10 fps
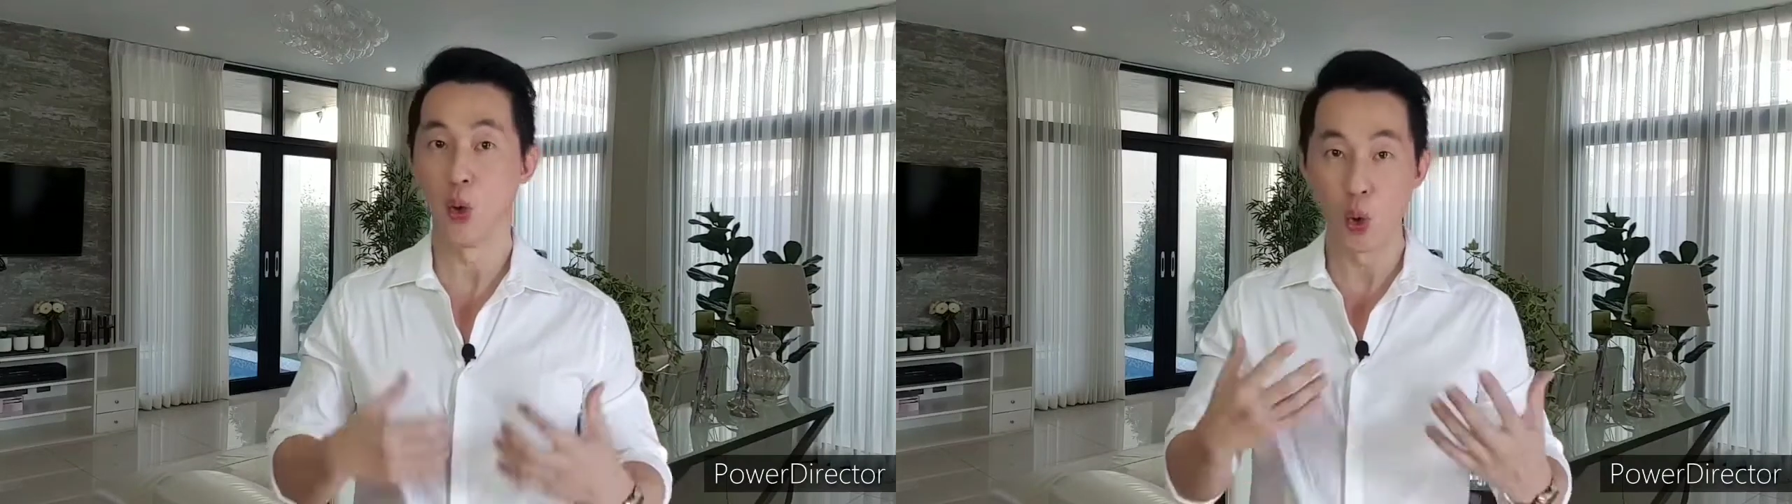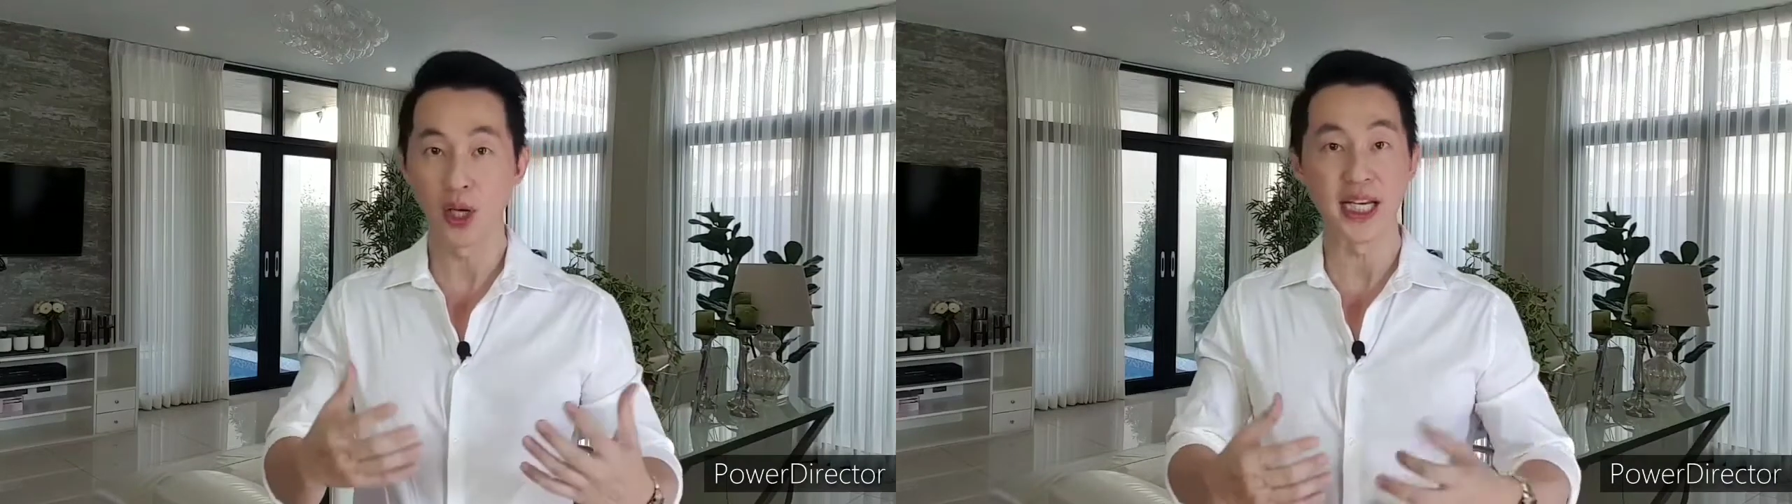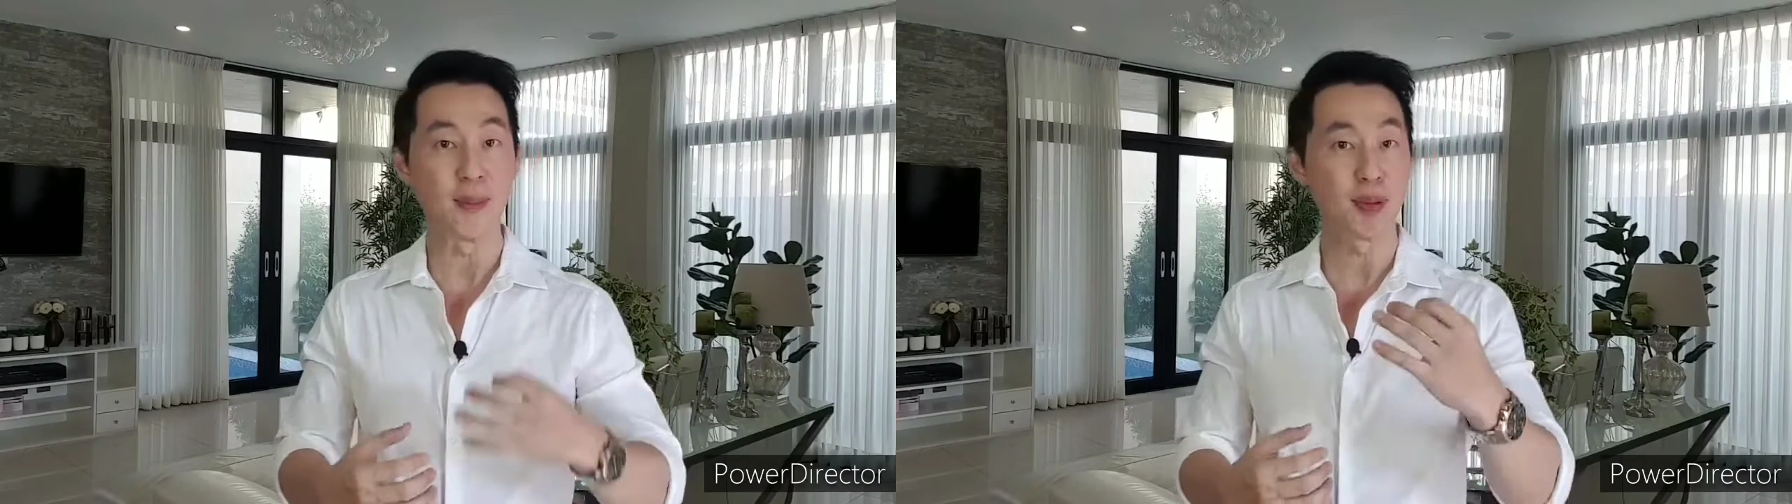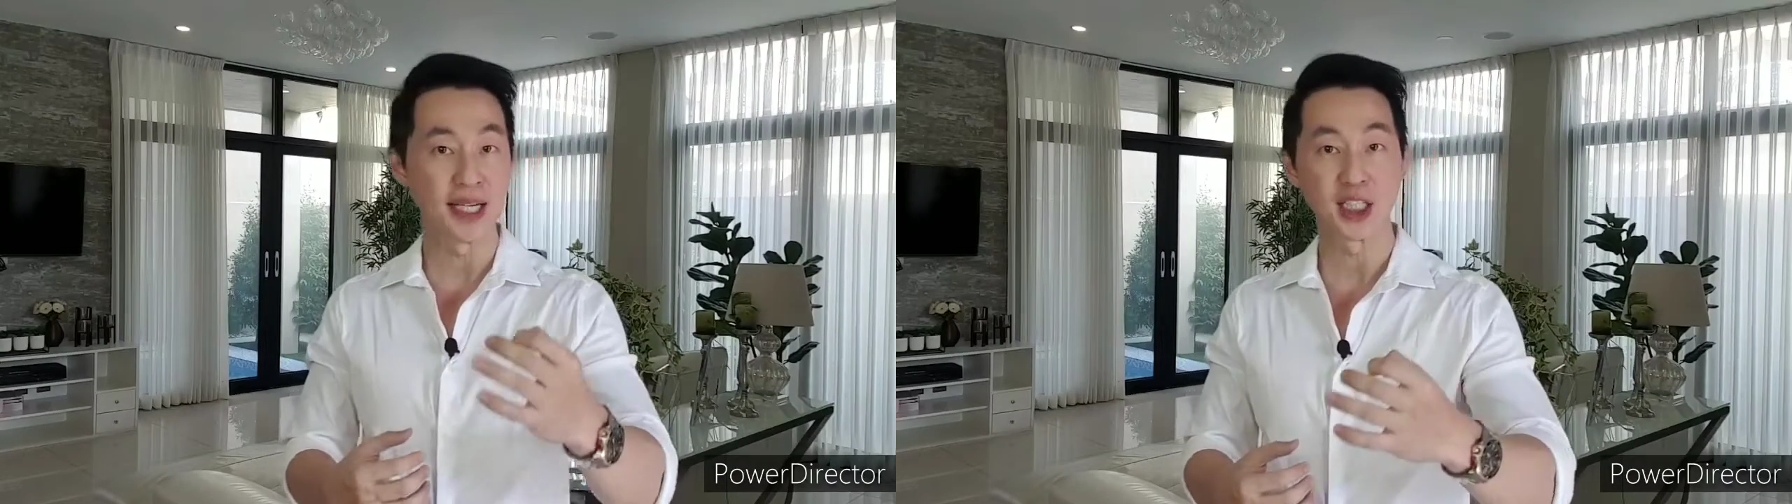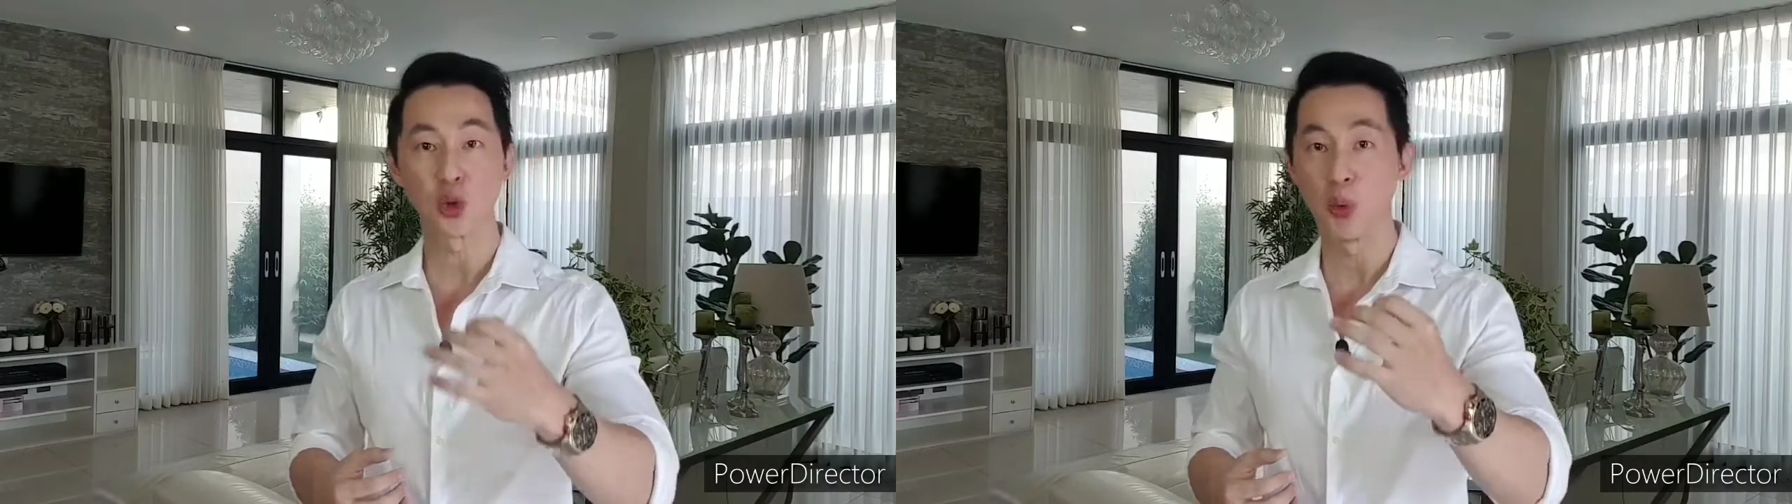or in
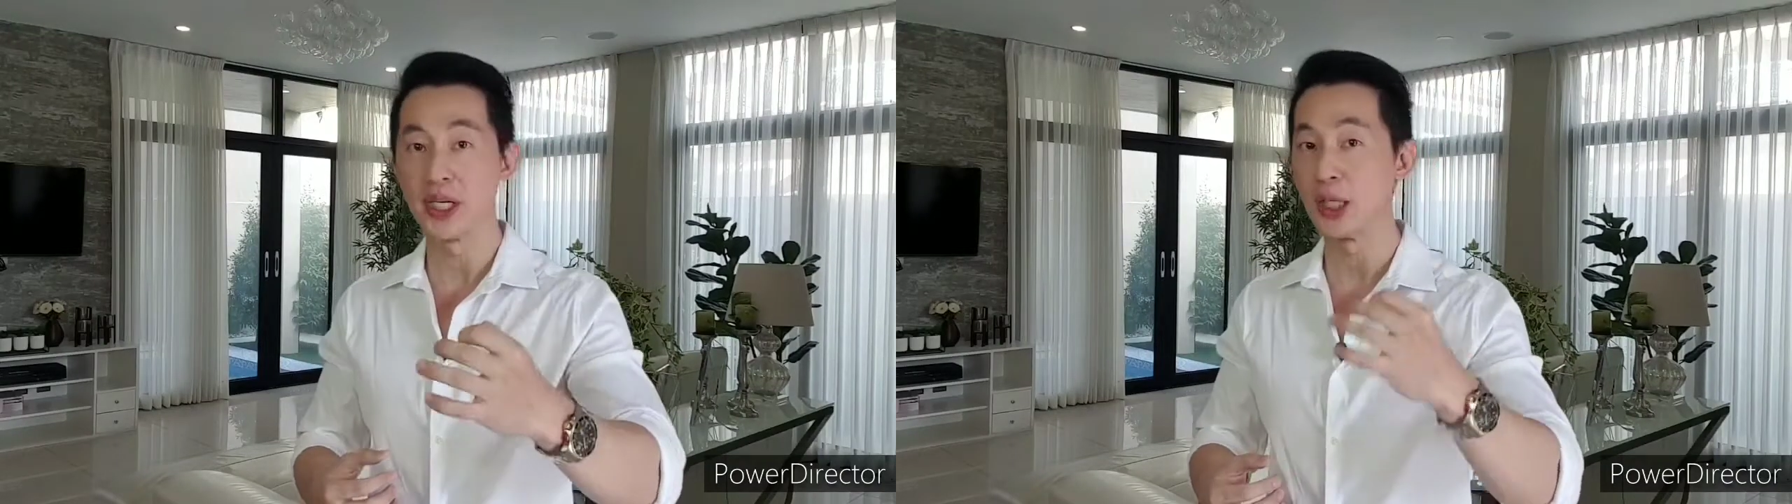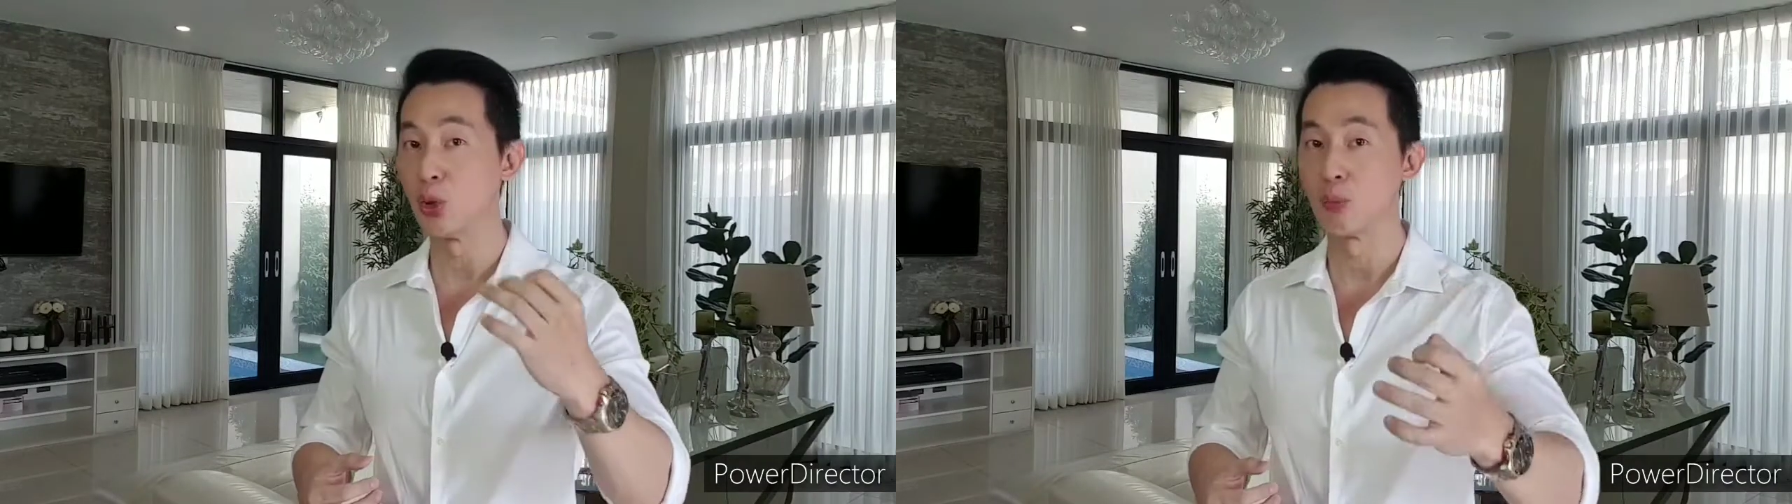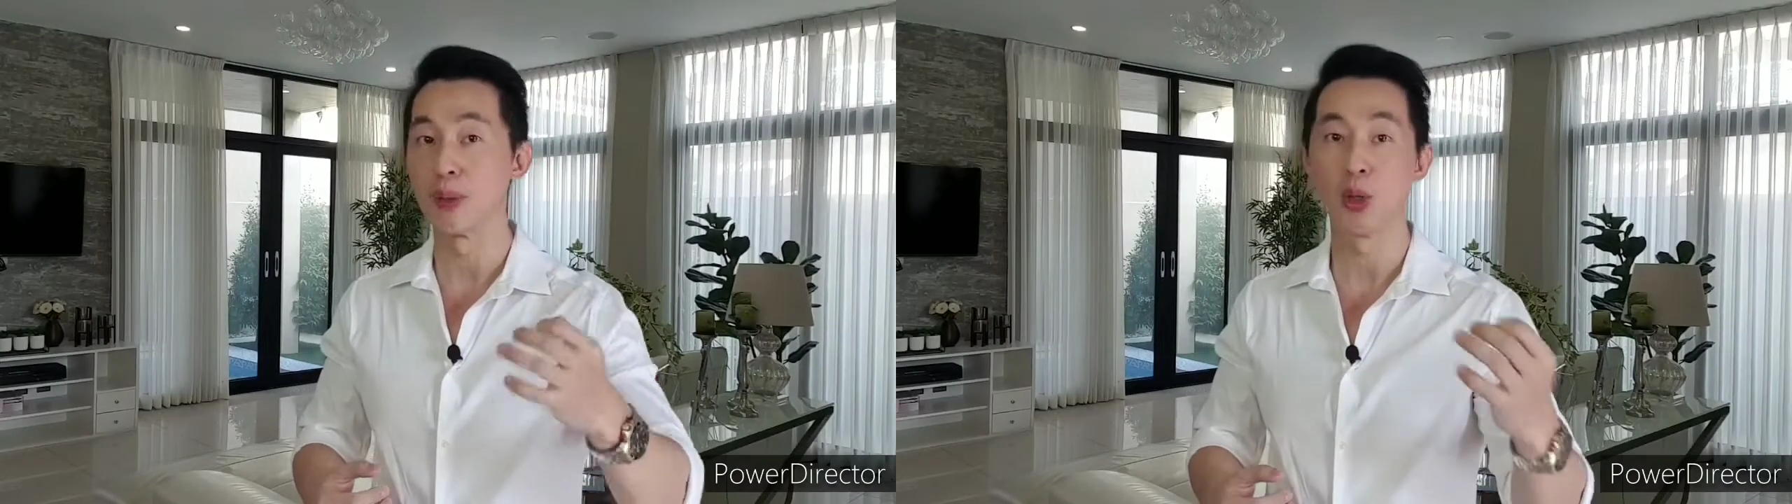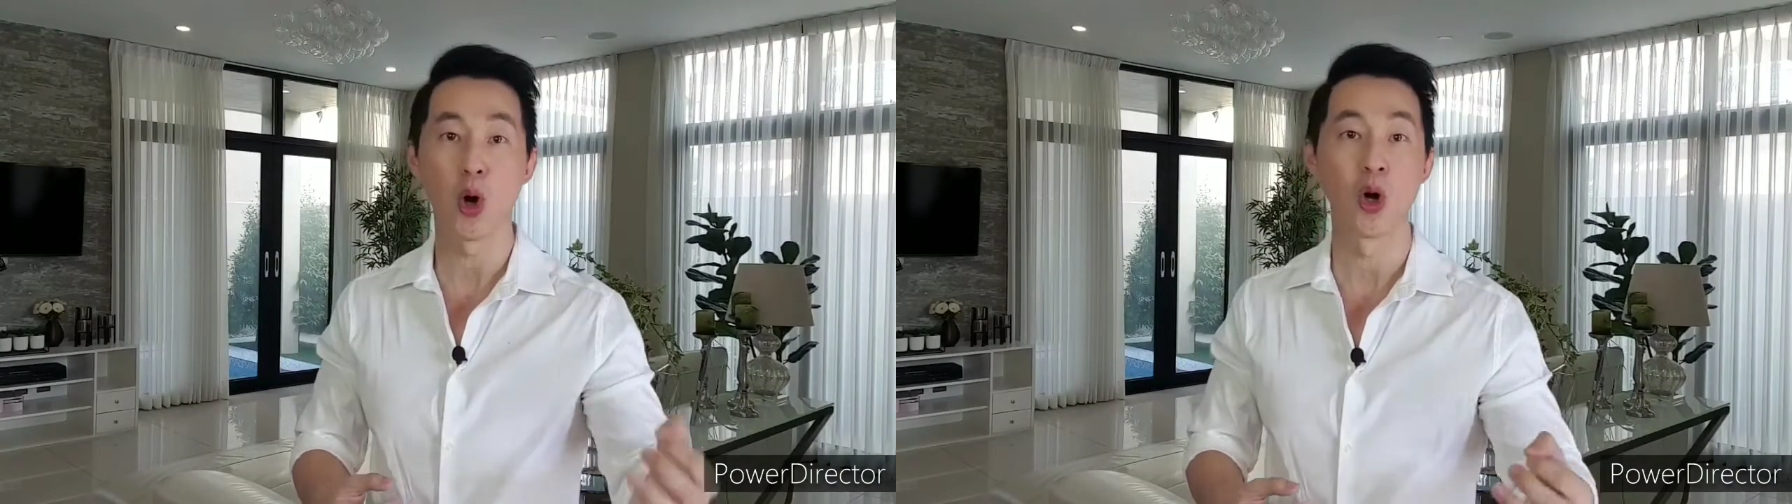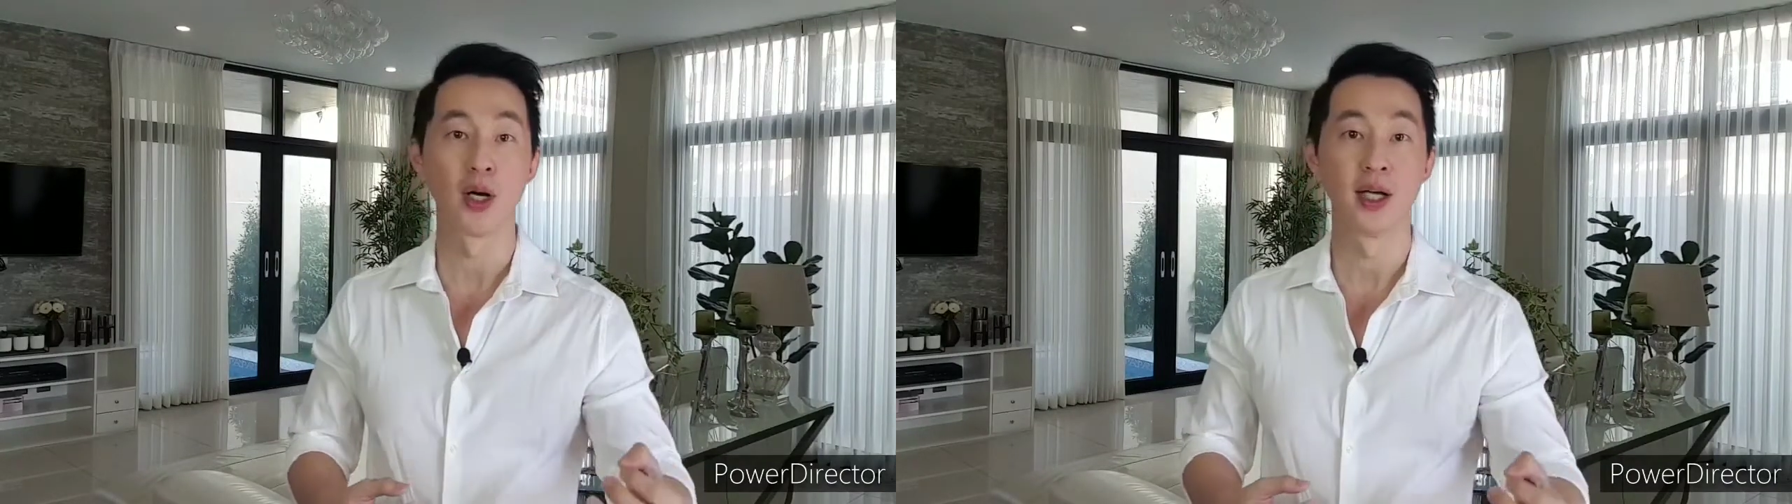places where they don't
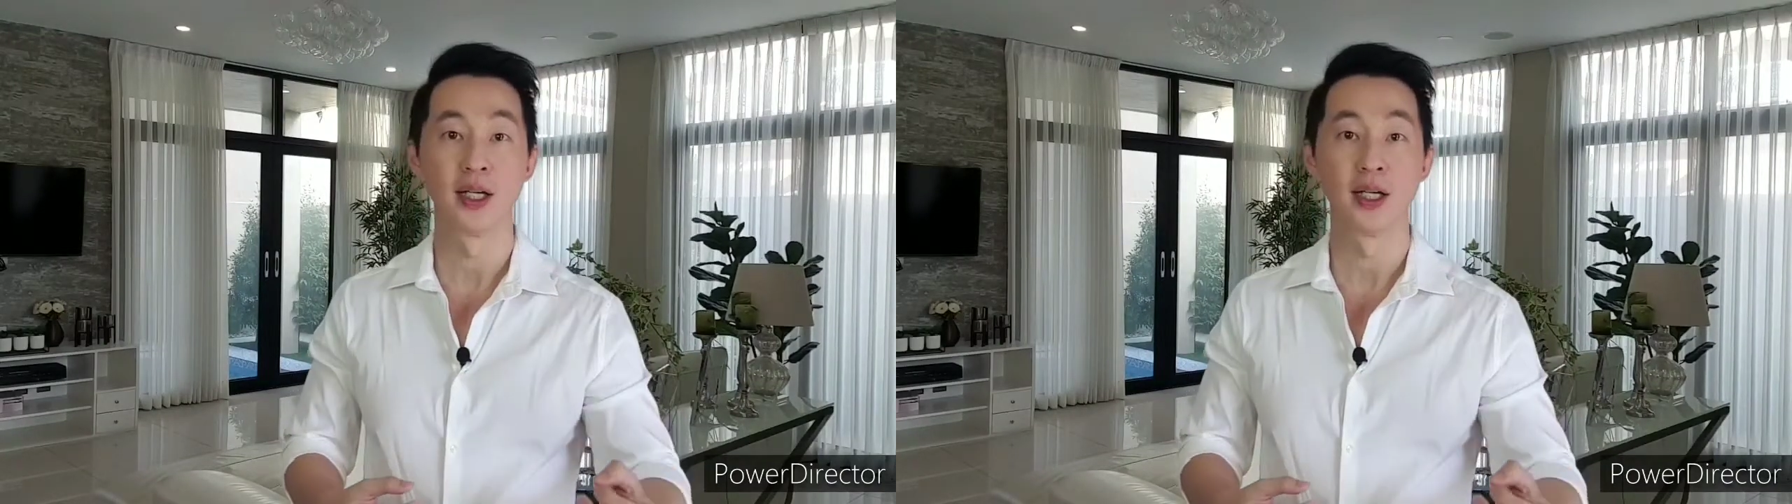belong,